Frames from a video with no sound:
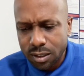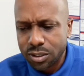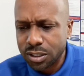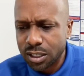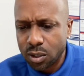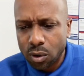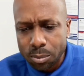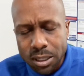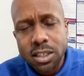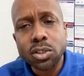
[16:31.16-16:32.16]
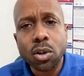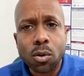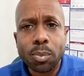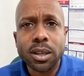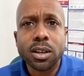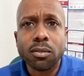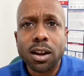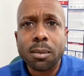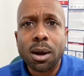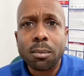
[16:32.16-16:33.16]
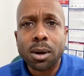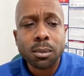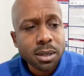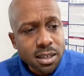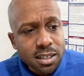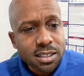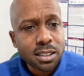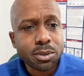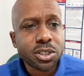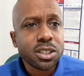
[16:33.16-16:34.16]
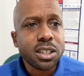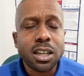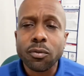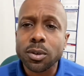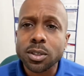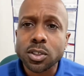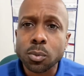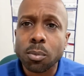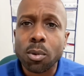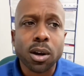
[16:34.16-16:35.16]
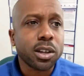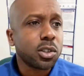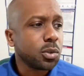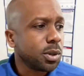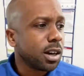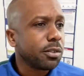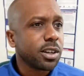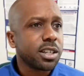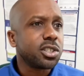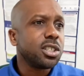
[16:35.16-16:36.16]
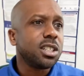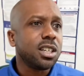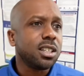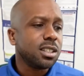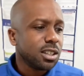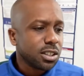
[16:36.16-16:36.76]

She said, look, I'm gonna need you to go pick your grandmom up see what she need from the supermarket, do whatever it is she need,